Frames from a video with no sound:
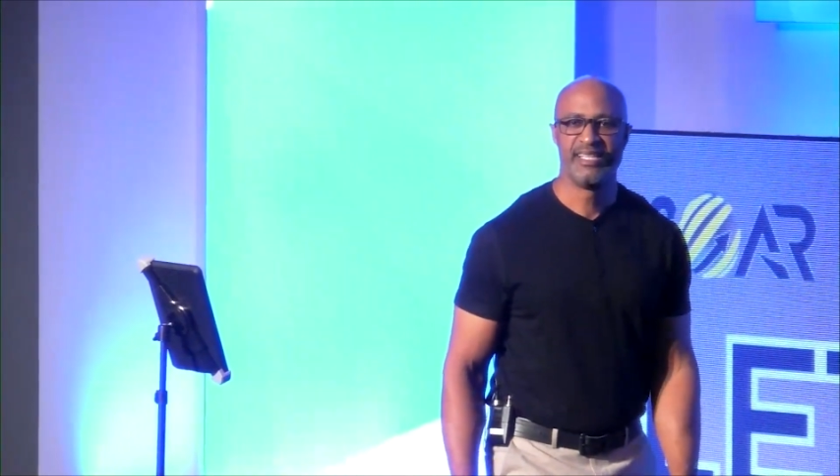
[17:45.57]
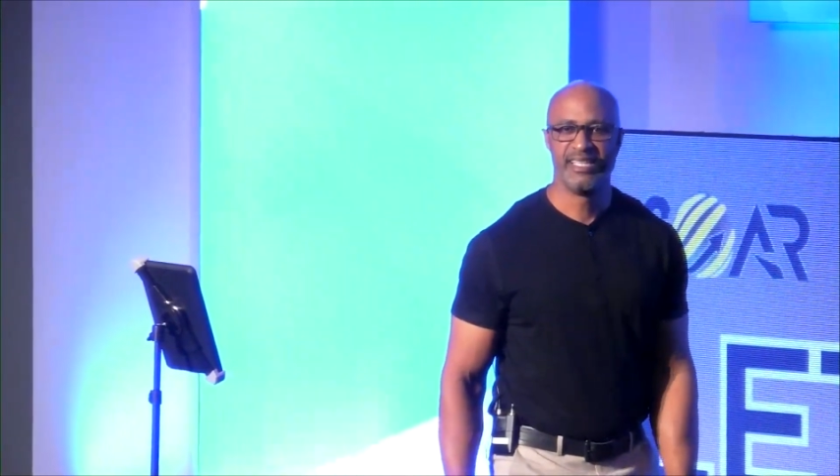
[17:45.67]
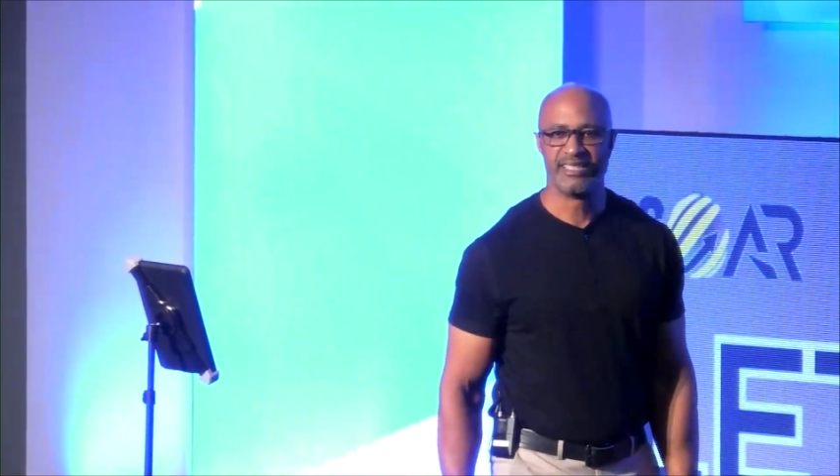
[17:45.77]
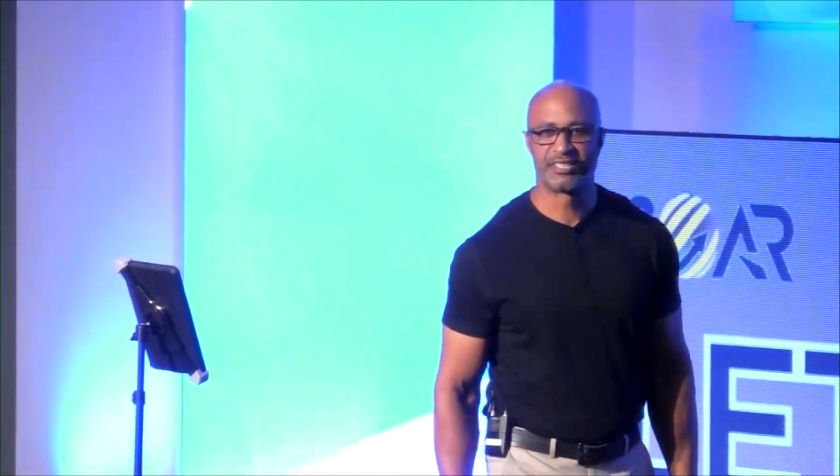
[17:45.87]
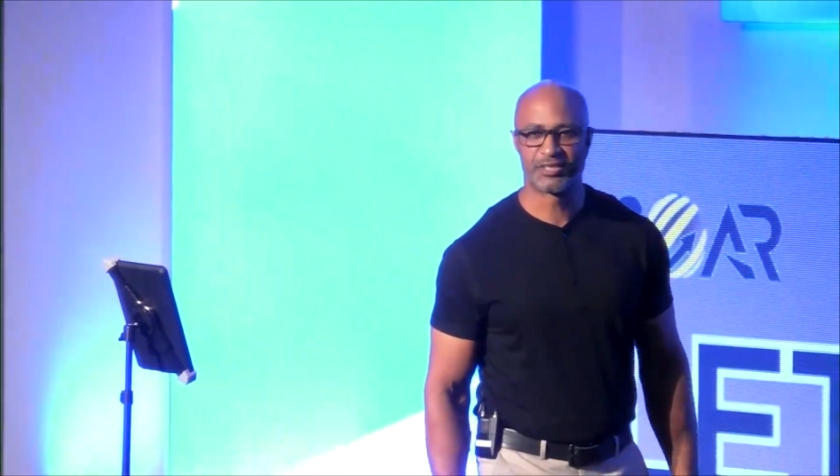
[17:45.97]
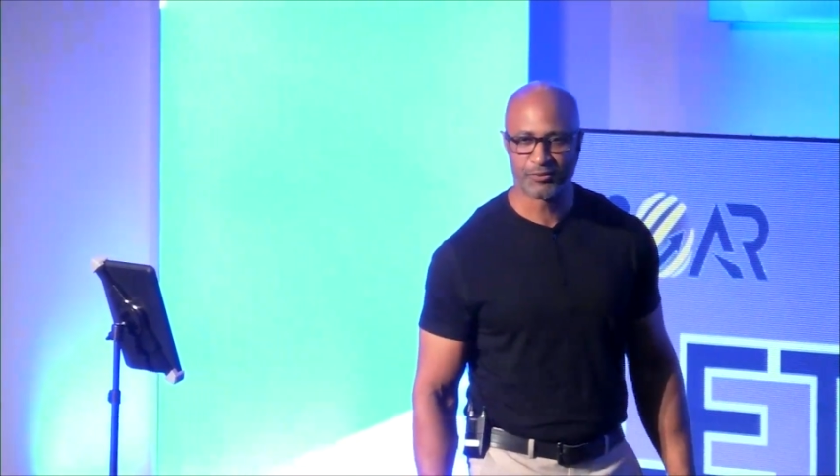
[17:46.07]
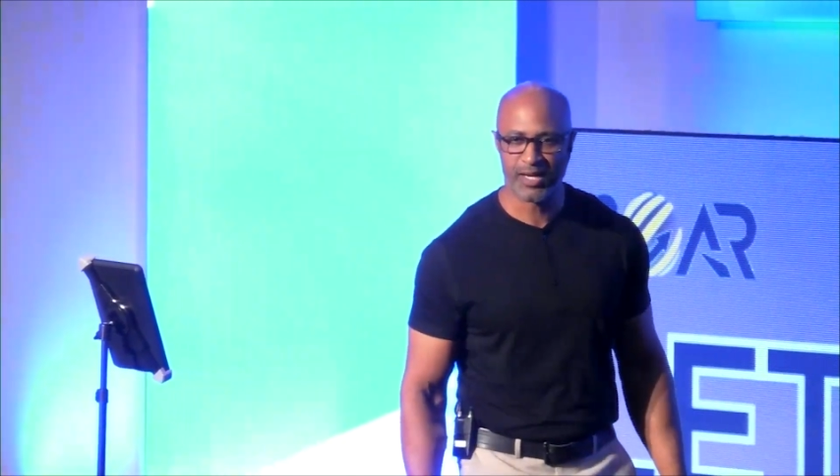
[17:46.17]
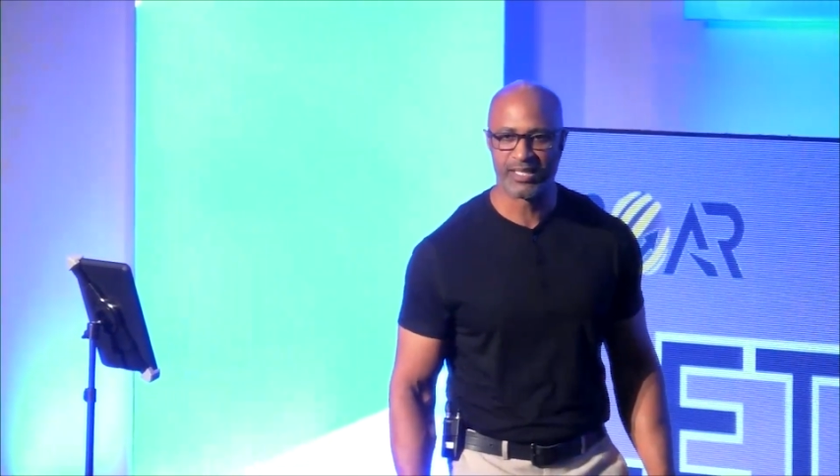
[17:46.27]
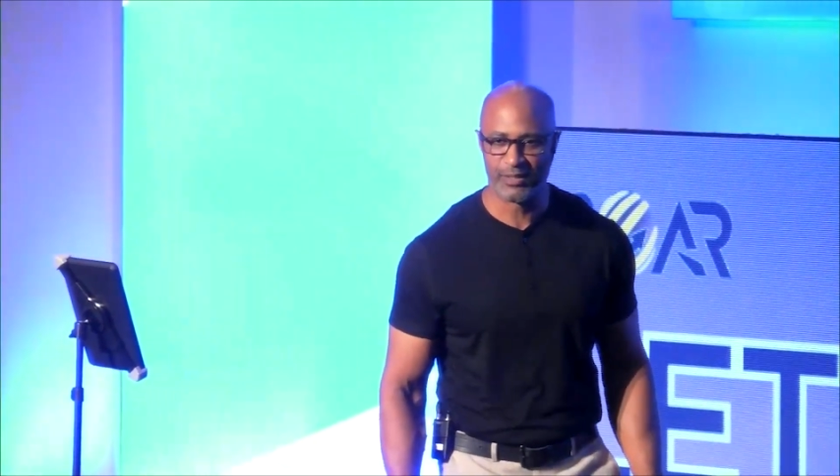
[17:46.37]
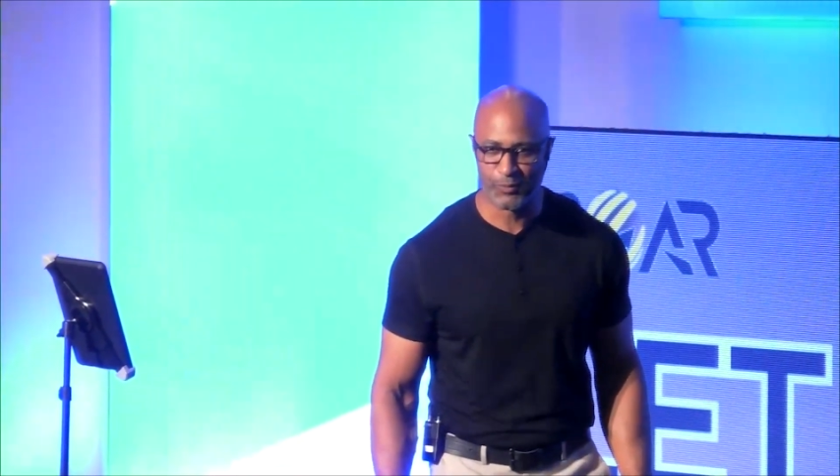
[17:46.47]
is
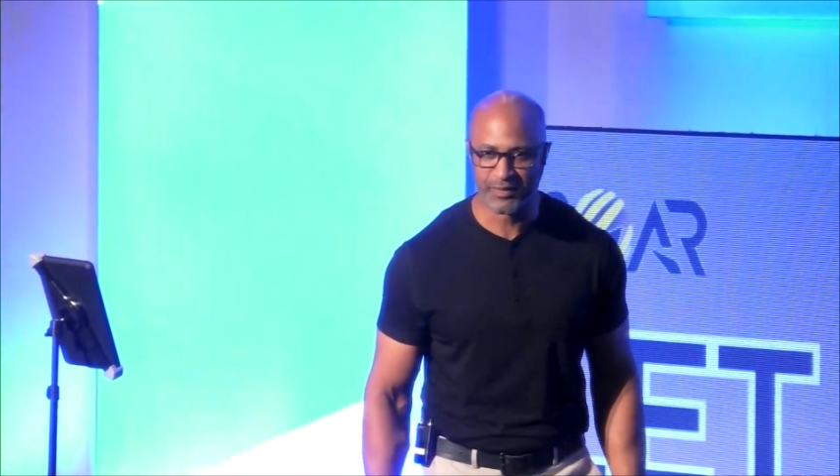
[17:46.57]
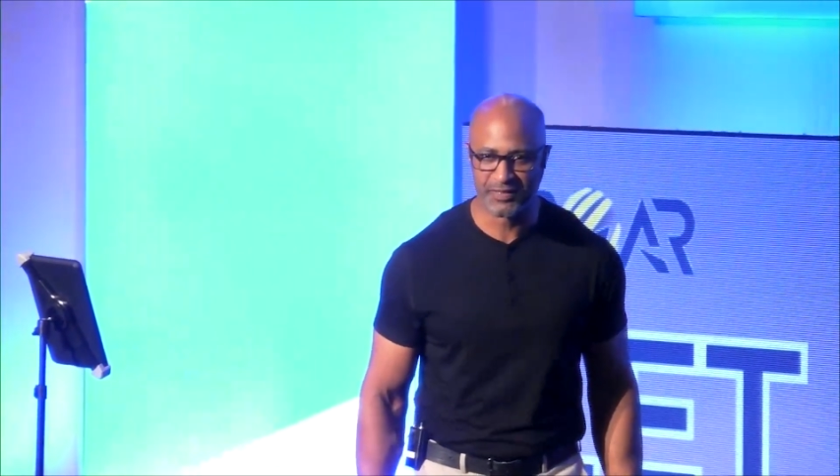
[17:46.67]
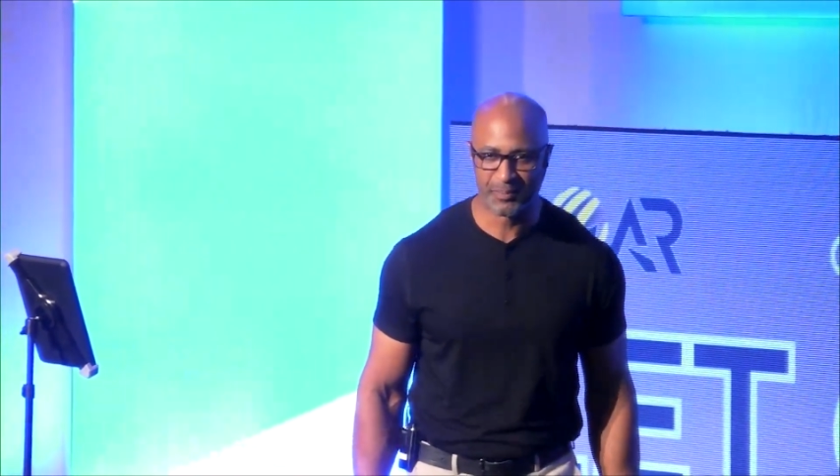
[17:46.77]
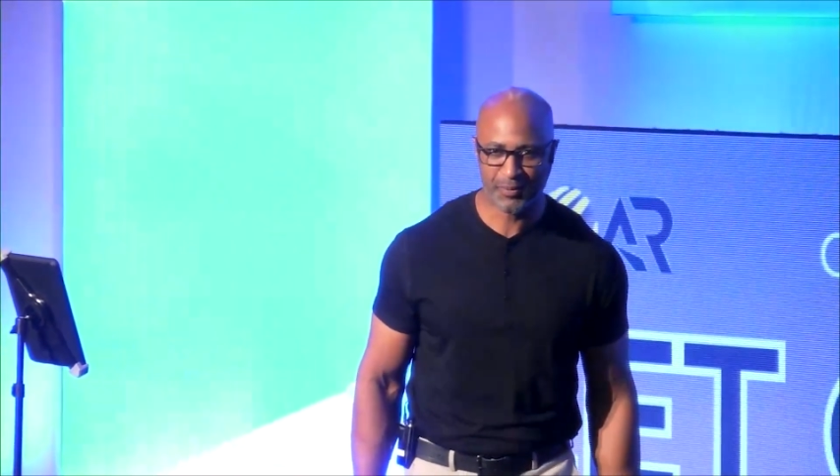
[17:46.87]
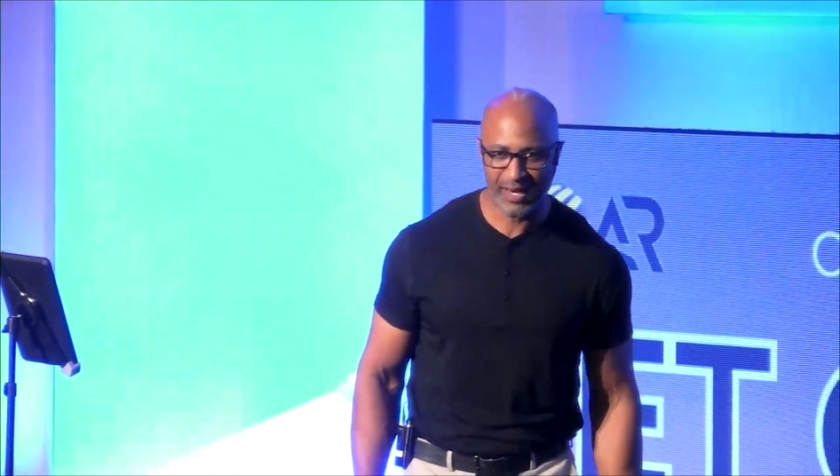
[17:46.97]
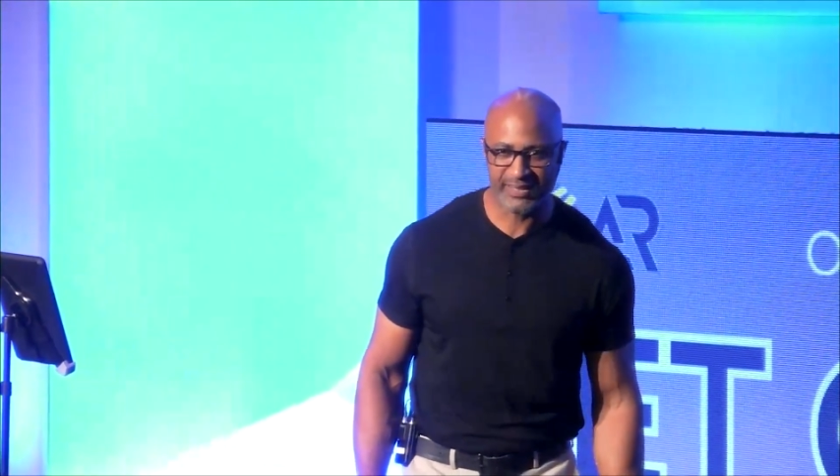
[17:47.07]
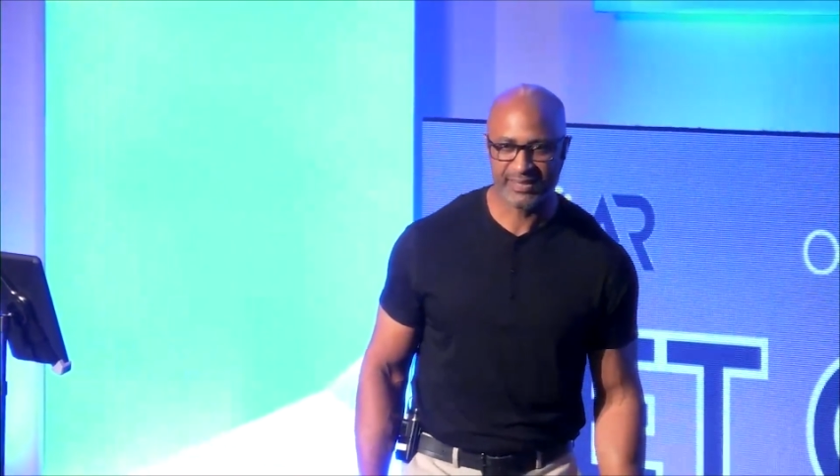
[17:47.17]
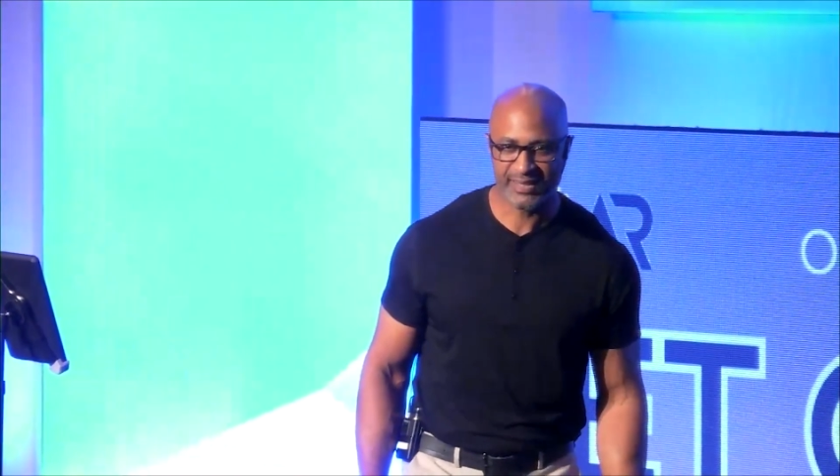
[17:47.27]
struggling with depression.